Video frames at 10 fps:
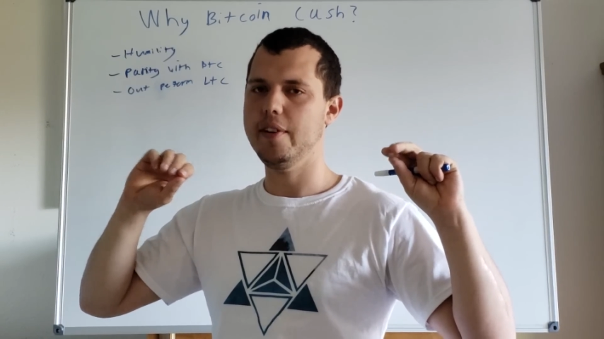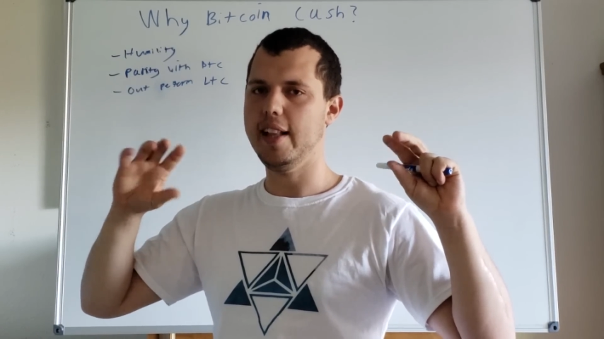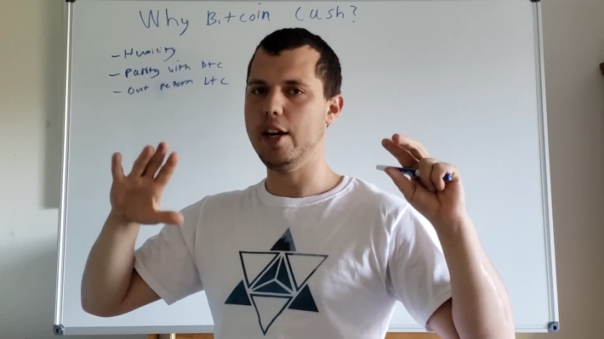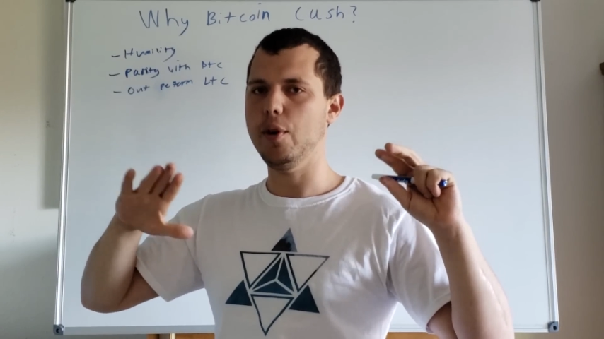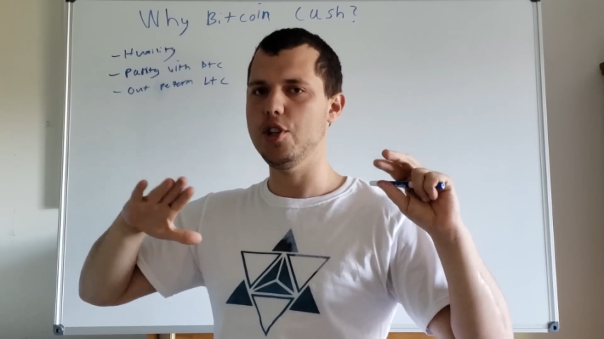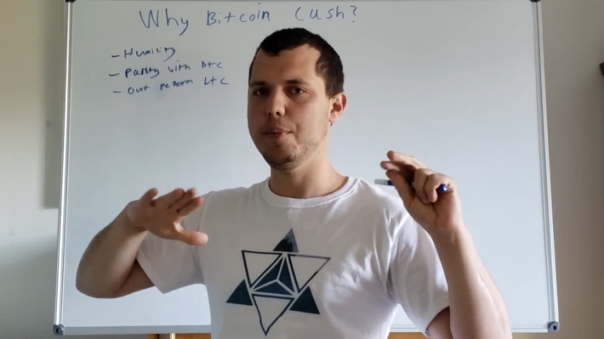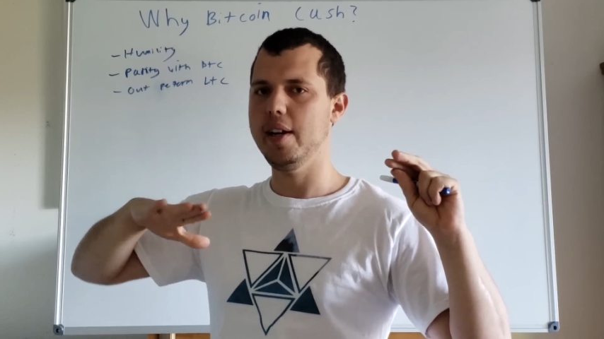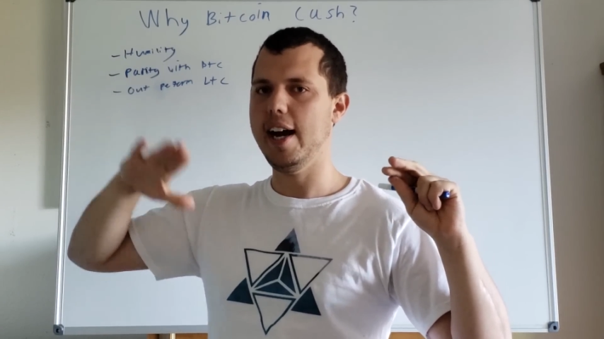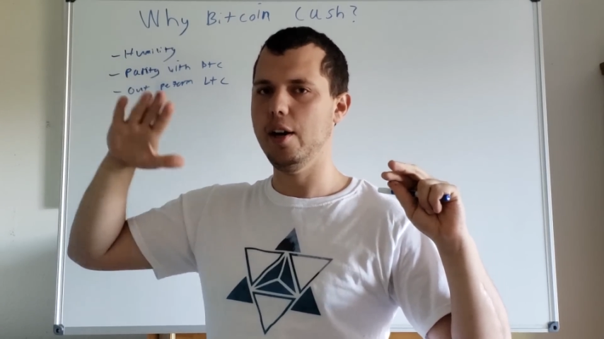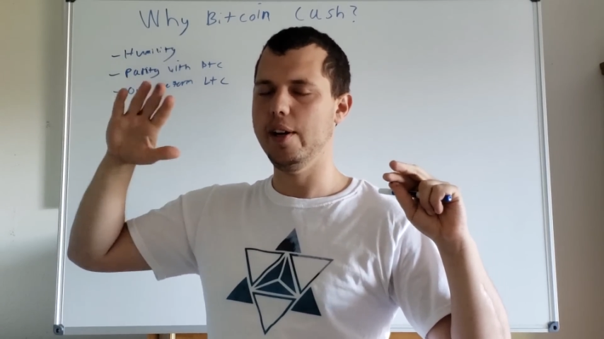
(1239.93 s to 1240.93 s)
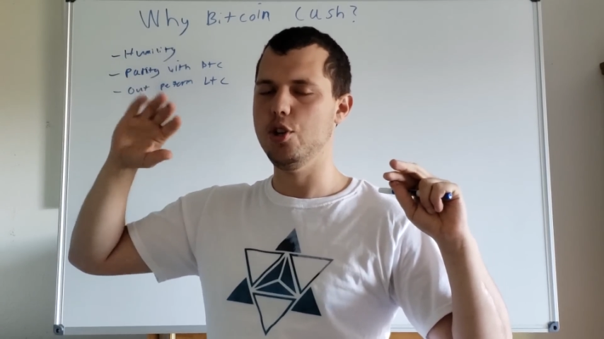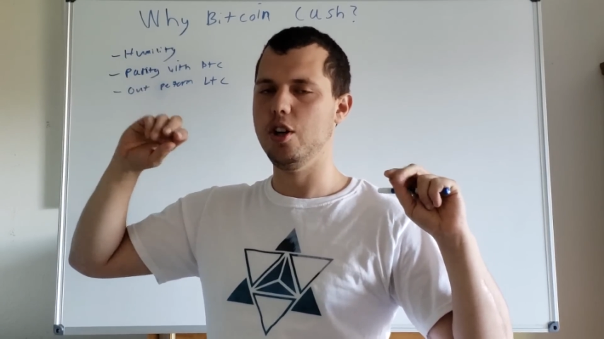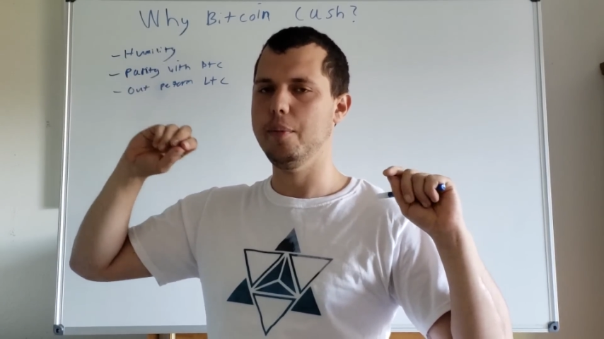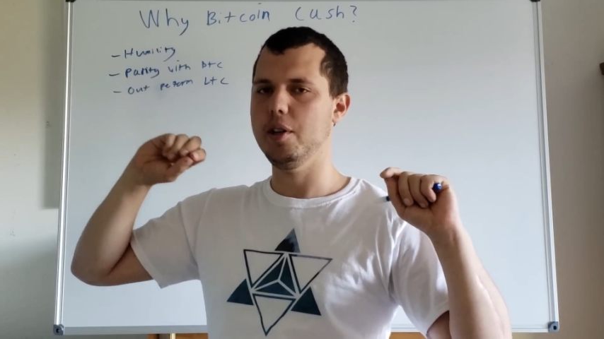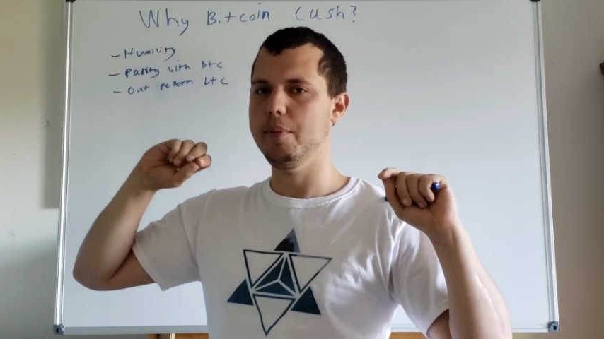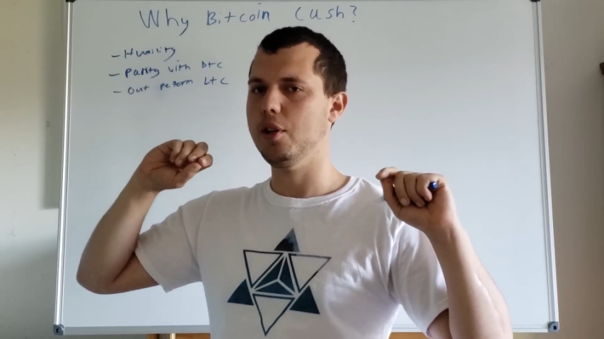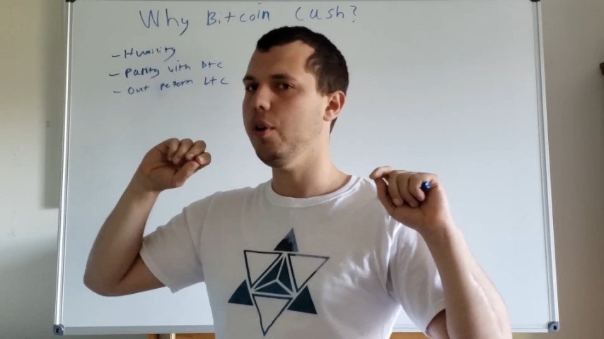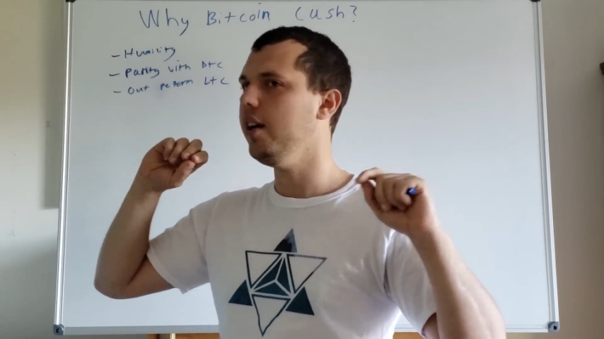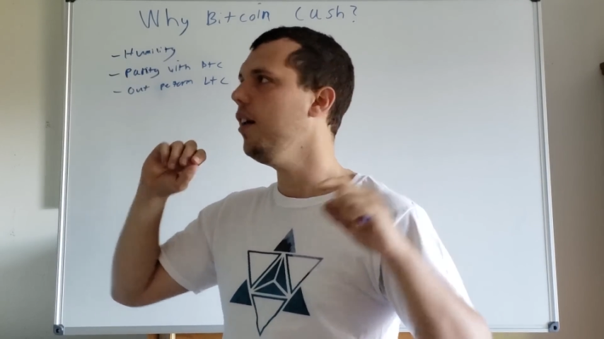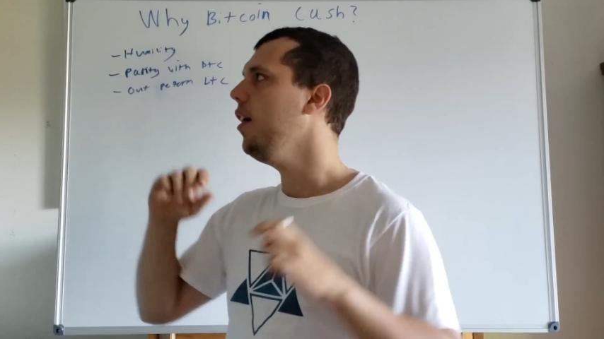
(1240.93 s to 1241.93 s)
and Litecoin should be a higher ratio compared to
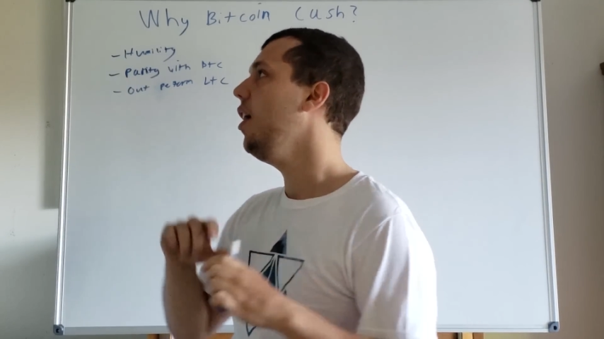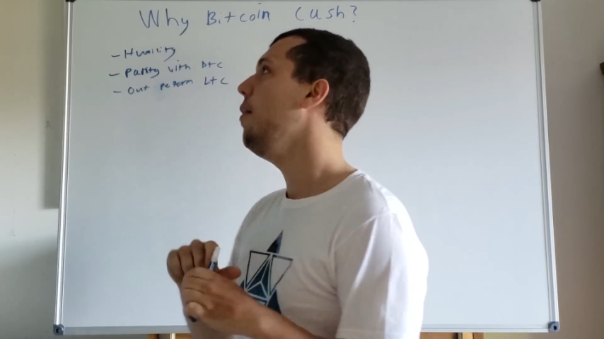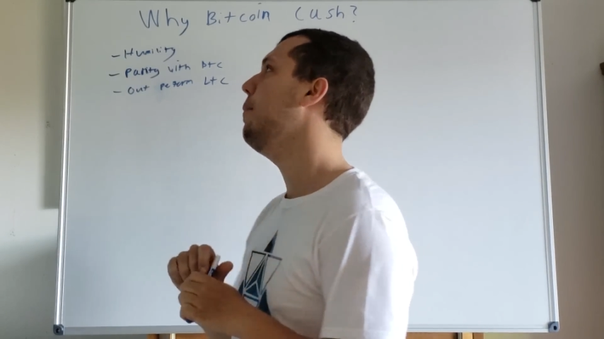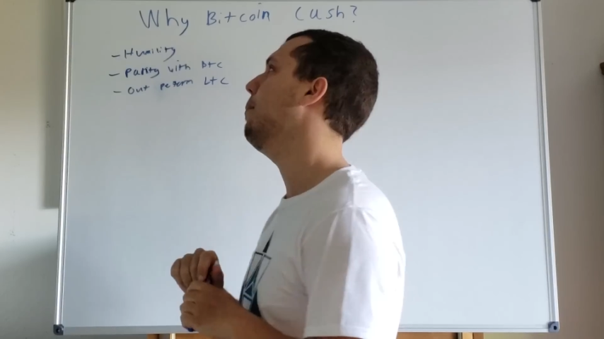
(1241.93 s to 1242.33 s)
Bitcoin. The